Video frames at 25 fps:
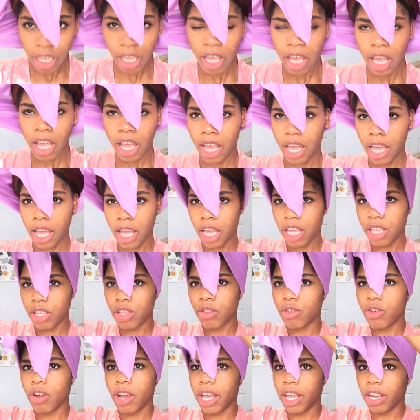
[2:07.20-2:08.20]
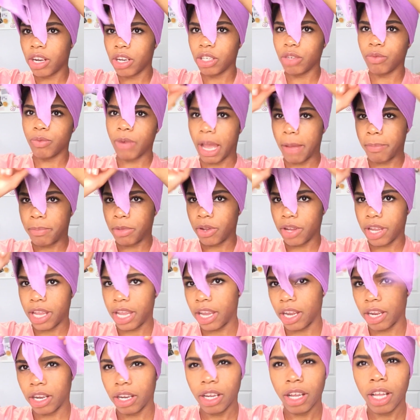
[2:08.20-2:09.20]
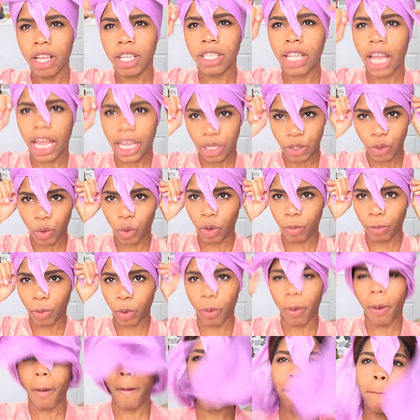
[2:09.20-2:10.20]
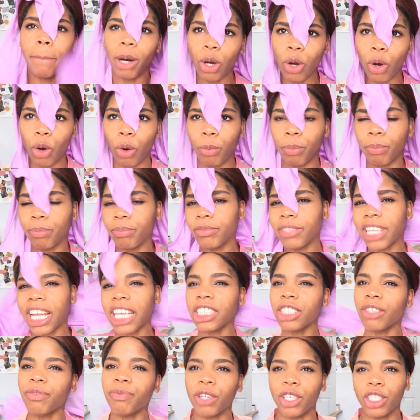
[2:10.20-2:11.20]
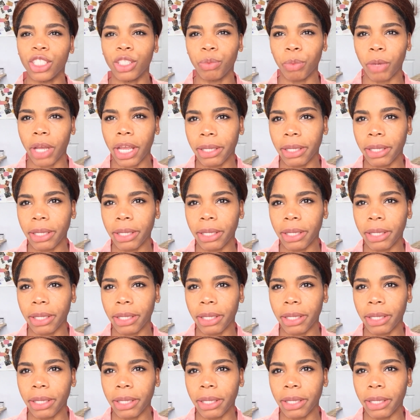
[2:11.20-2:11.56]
And you go ahead on and wrap your hair like normal. Boom. That's the first way.